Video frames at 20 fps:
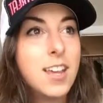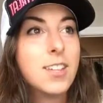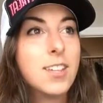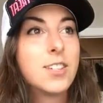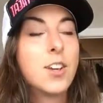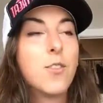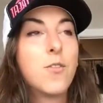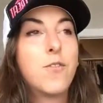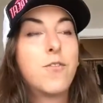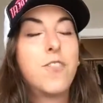
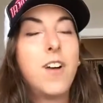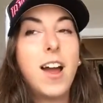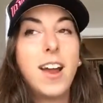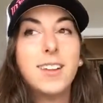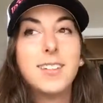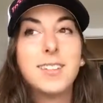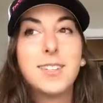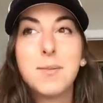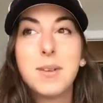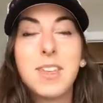So
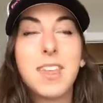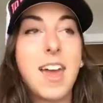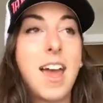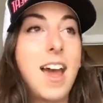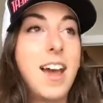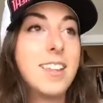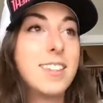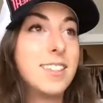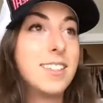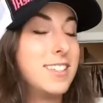find somebody that
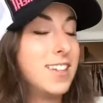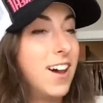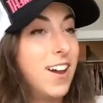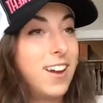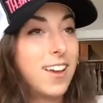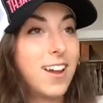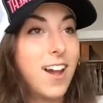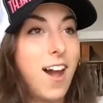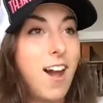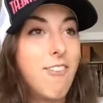has a ton
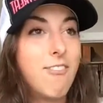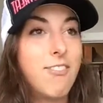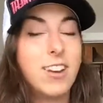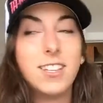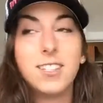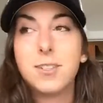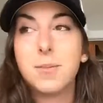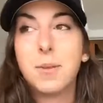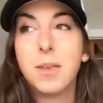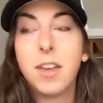of
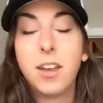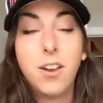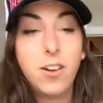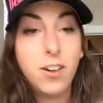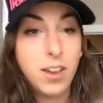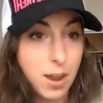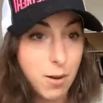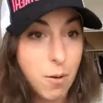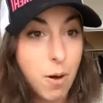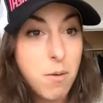confidence and be like,
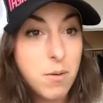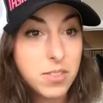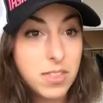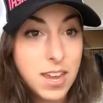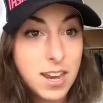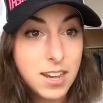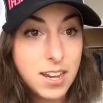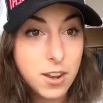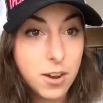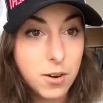okay, what would
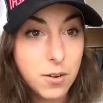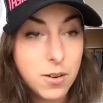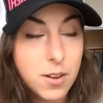they do?